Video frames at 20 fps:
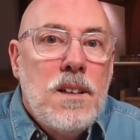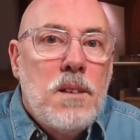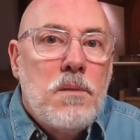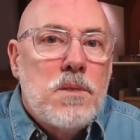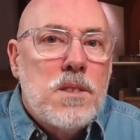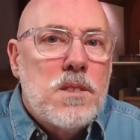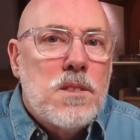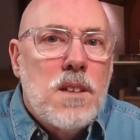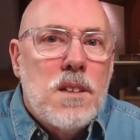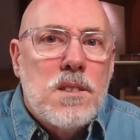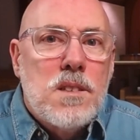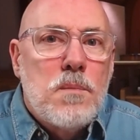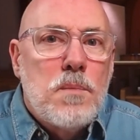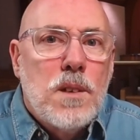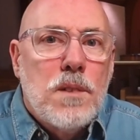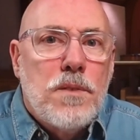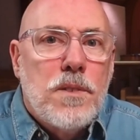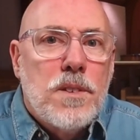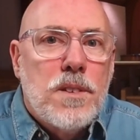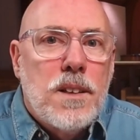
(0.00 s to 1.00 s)
This is such a
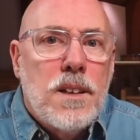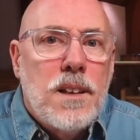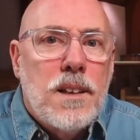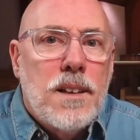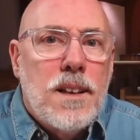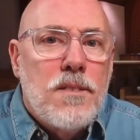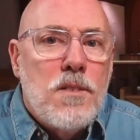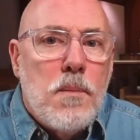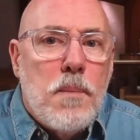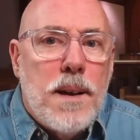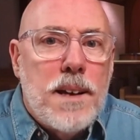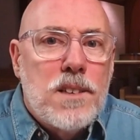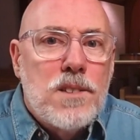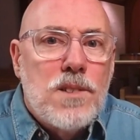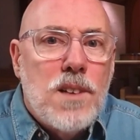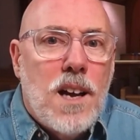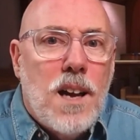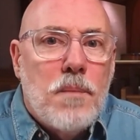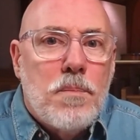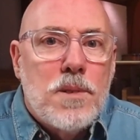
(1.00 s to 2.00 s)
beautiful thing. They have a bike
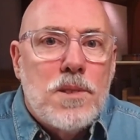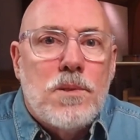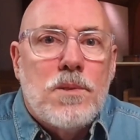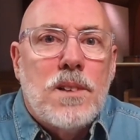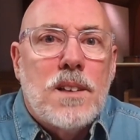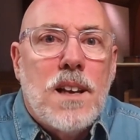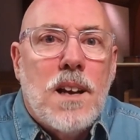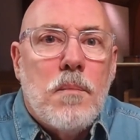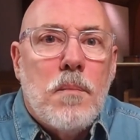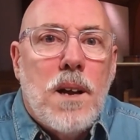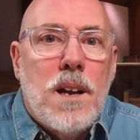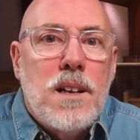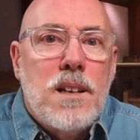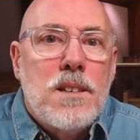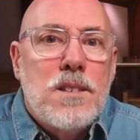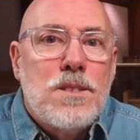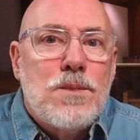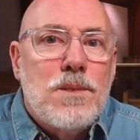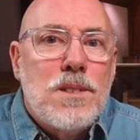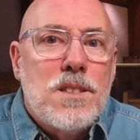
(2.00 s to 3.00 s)
shop, which really got my
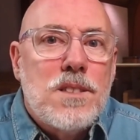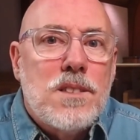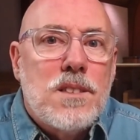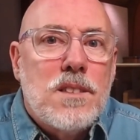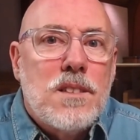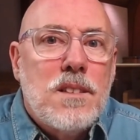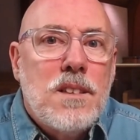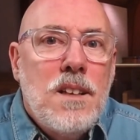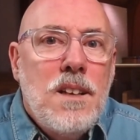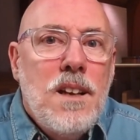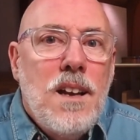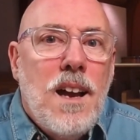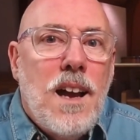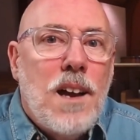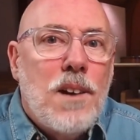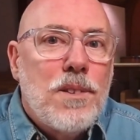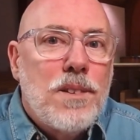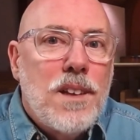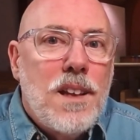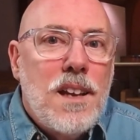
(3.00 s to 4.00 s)
interest, uh,
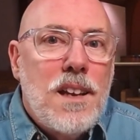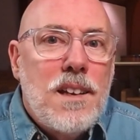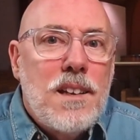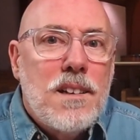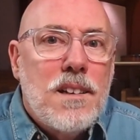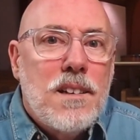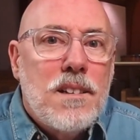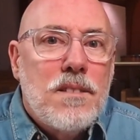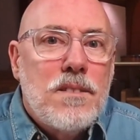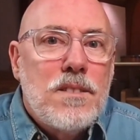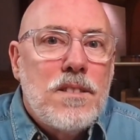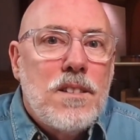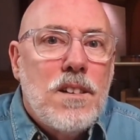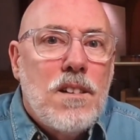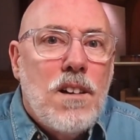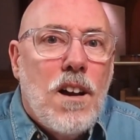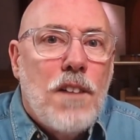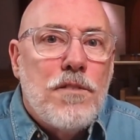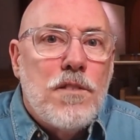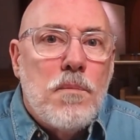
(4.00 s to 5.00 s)
how they uh,
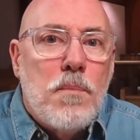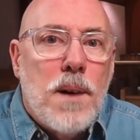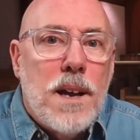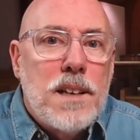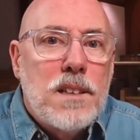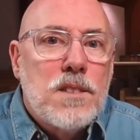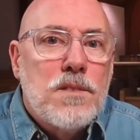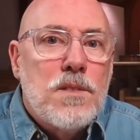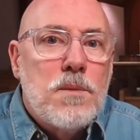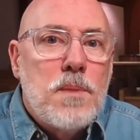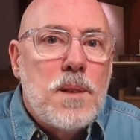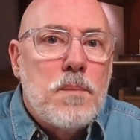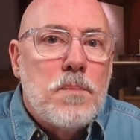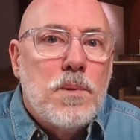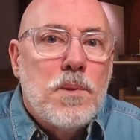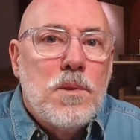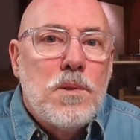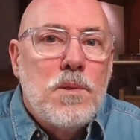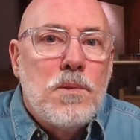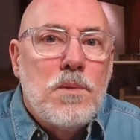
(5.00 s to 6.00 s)
offer bikes for
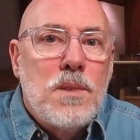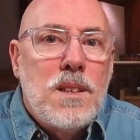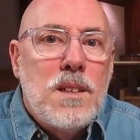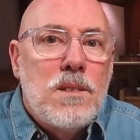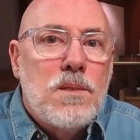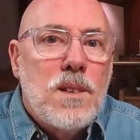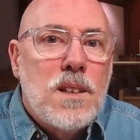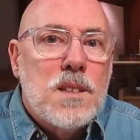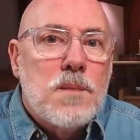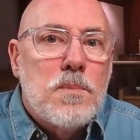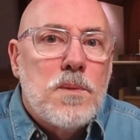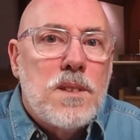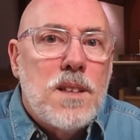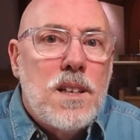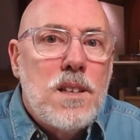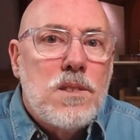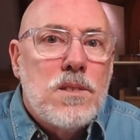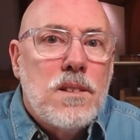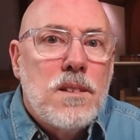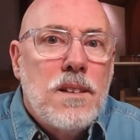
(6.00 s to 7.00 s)
people who need
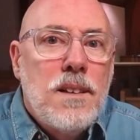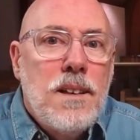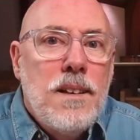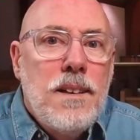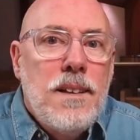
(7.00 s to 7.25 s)
transportation.